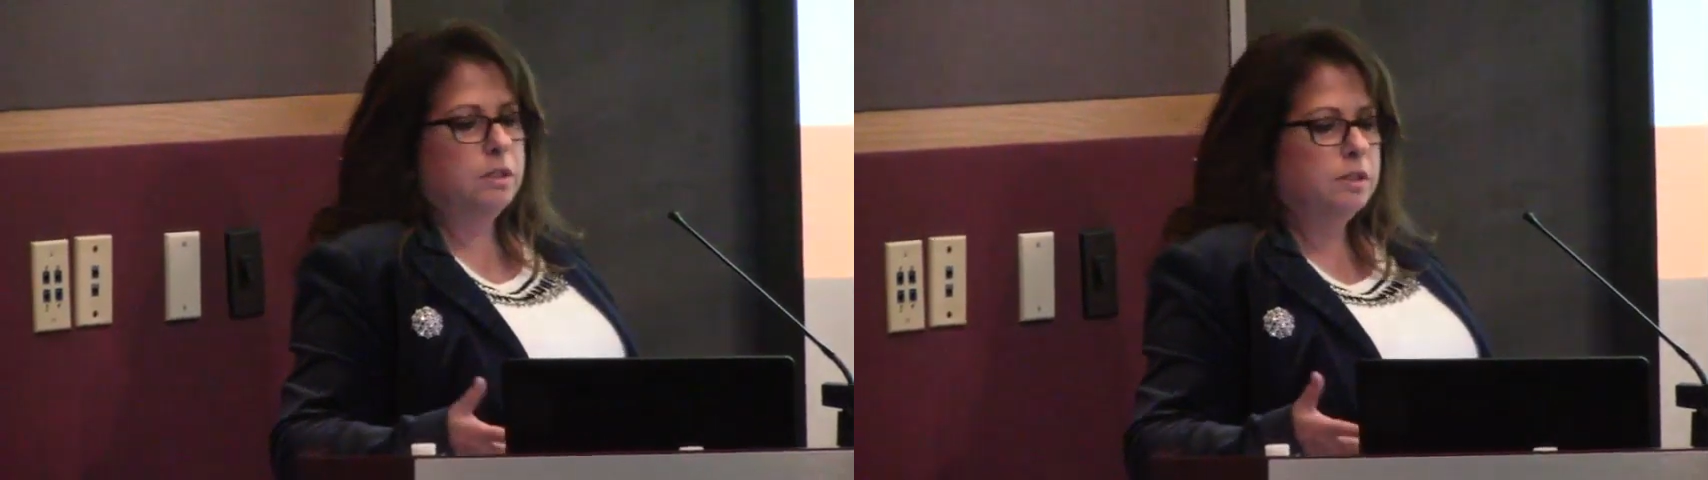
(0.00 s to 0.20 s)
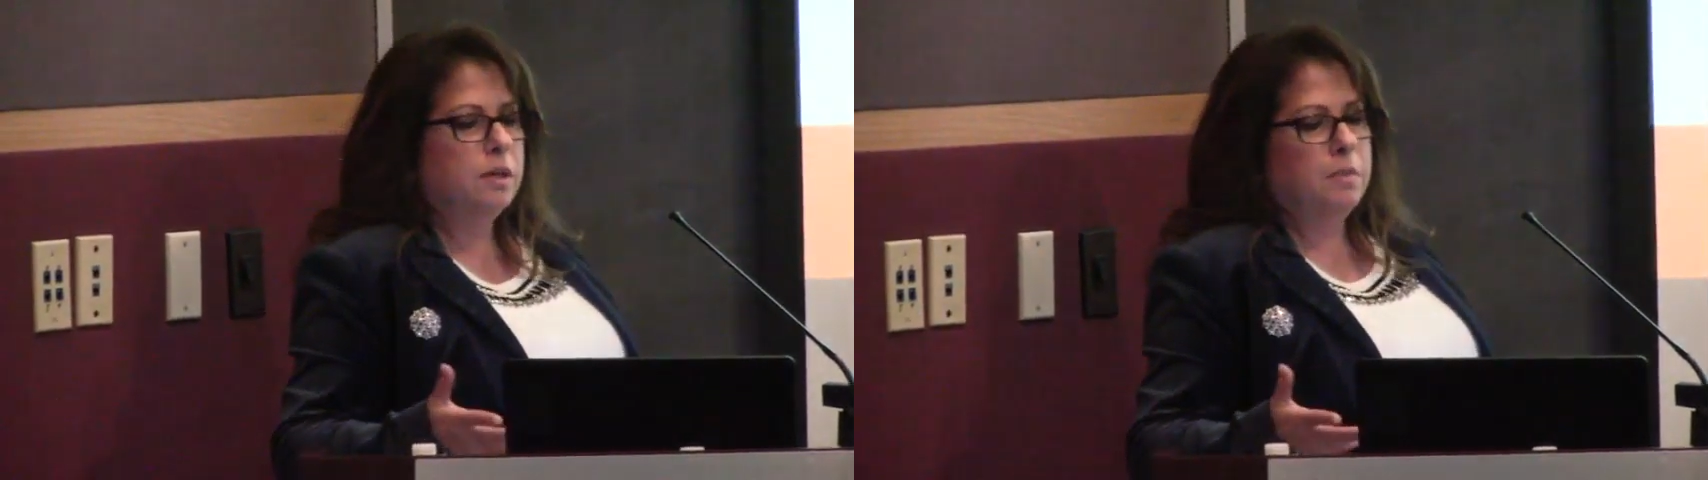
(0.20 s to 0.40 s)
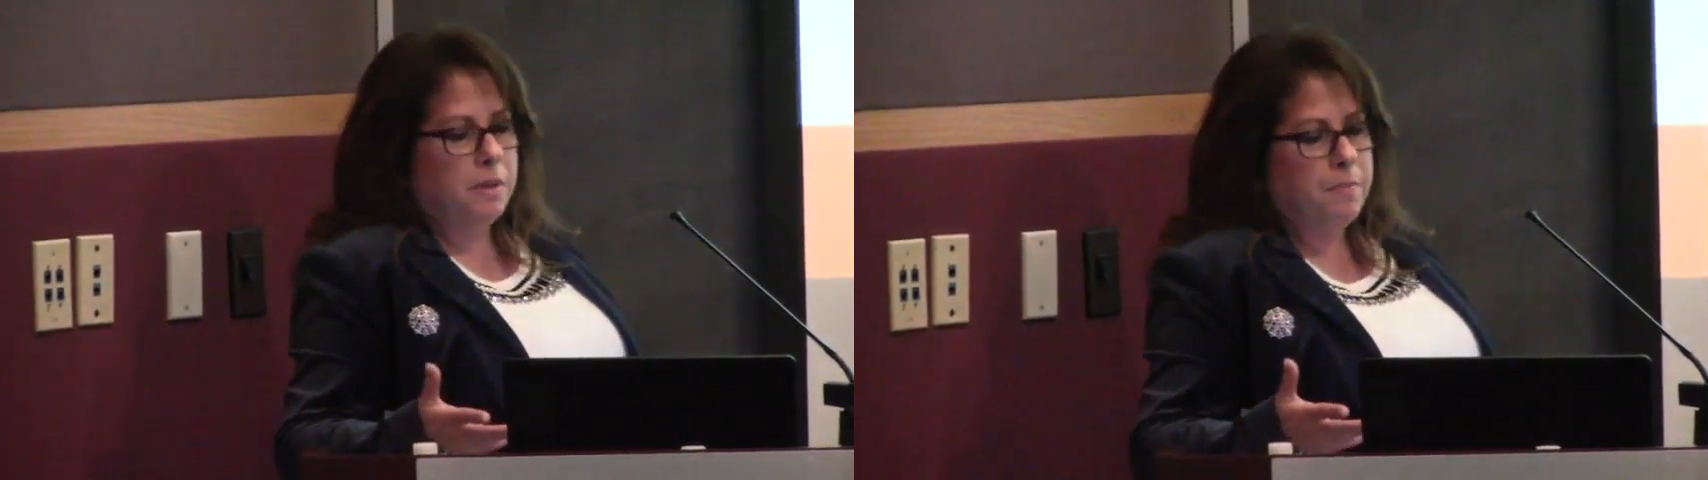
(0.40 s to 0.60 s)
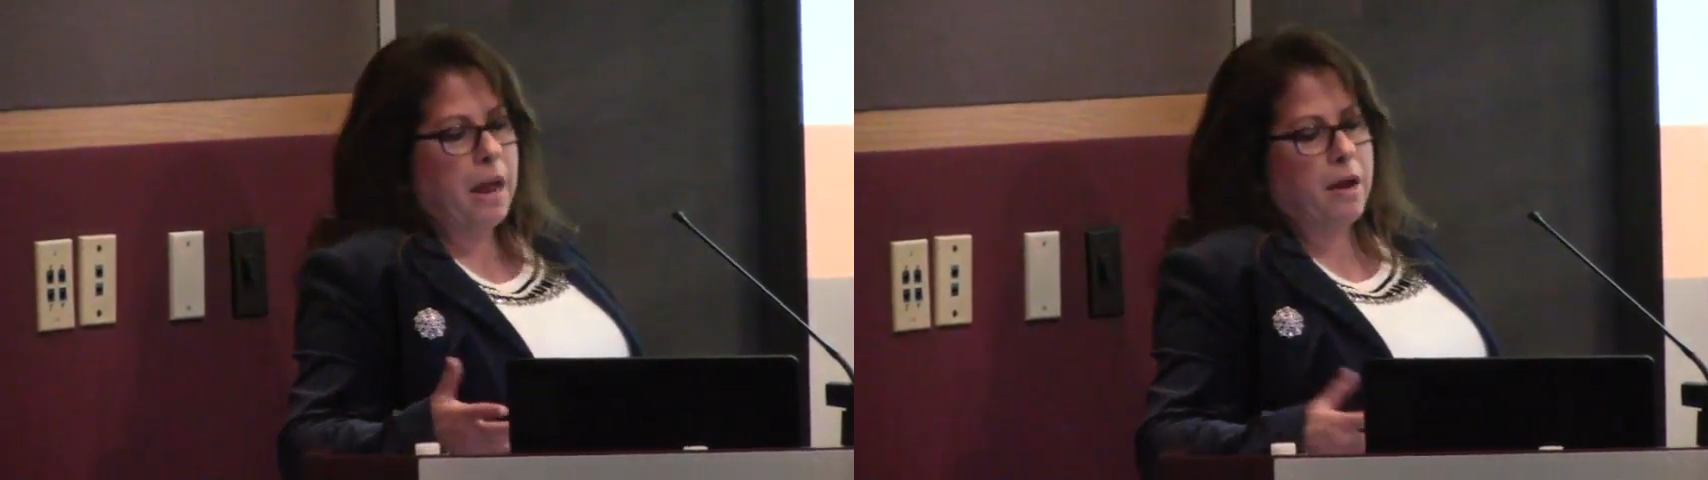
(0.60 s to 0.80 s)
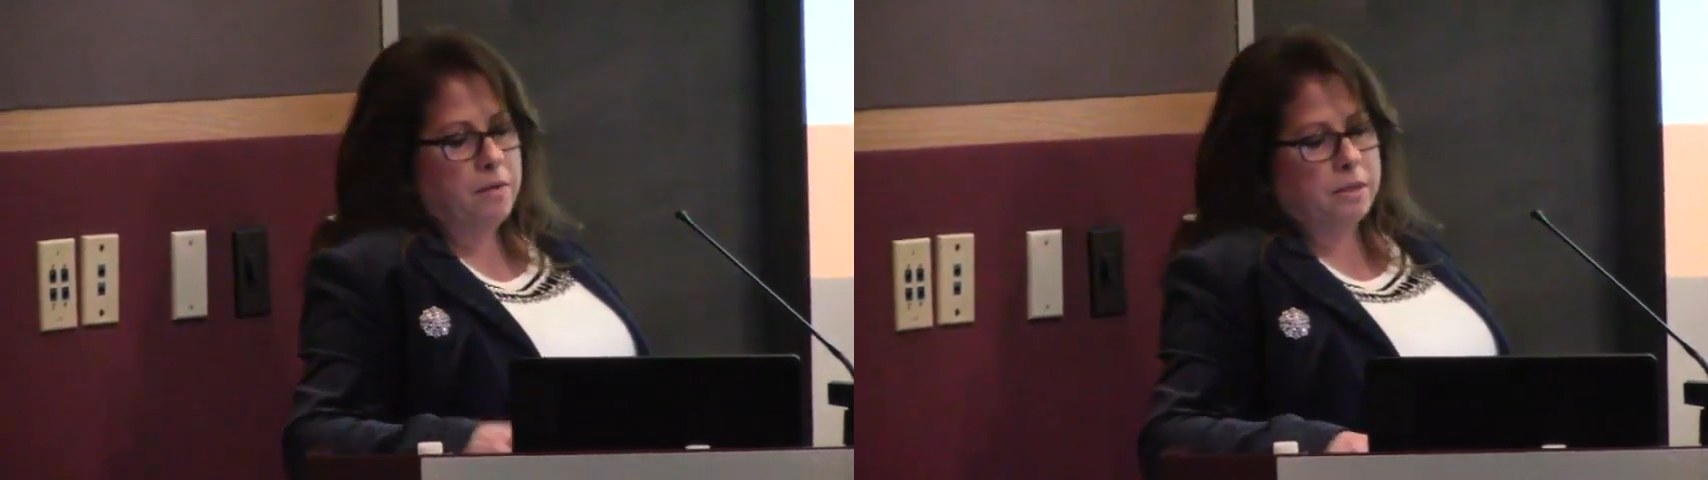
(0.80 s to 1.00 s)
are some of the
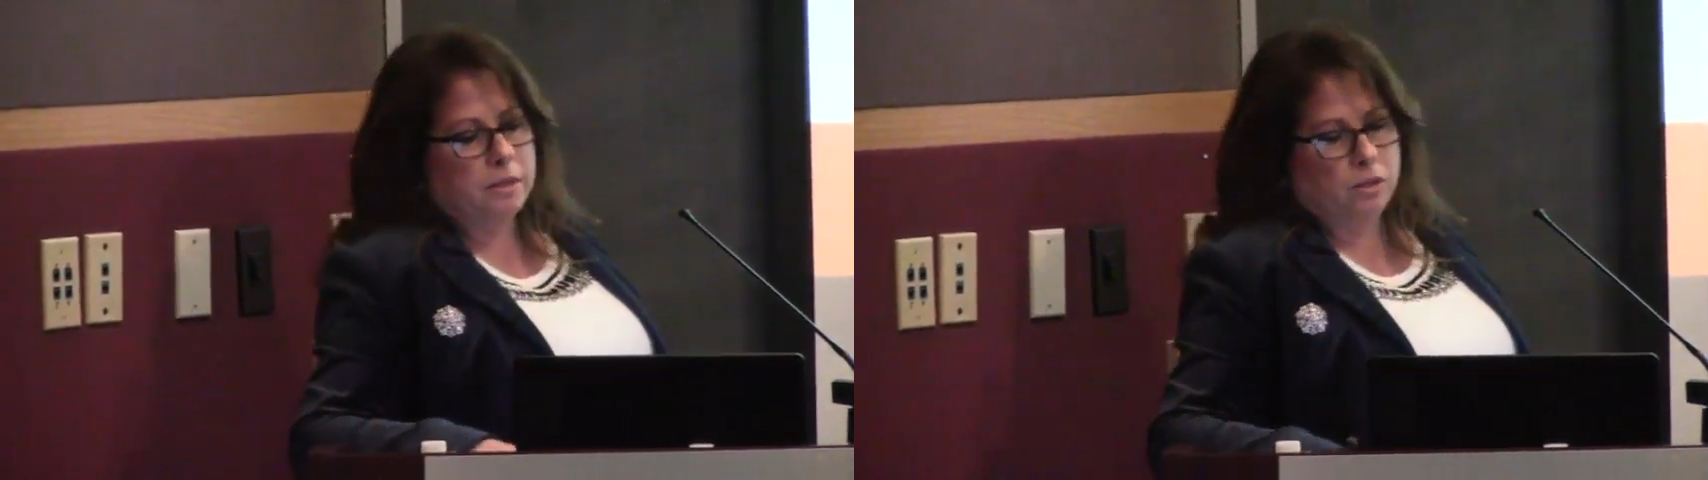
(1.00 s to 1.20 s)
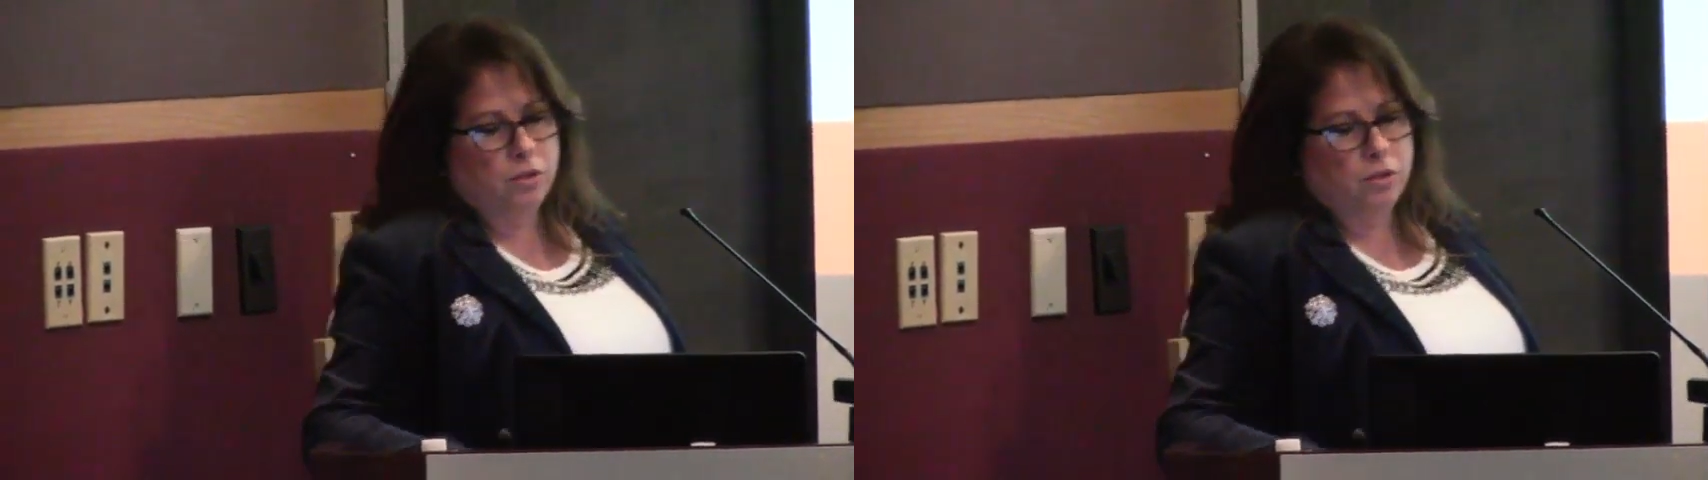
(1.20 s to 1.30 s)
barriers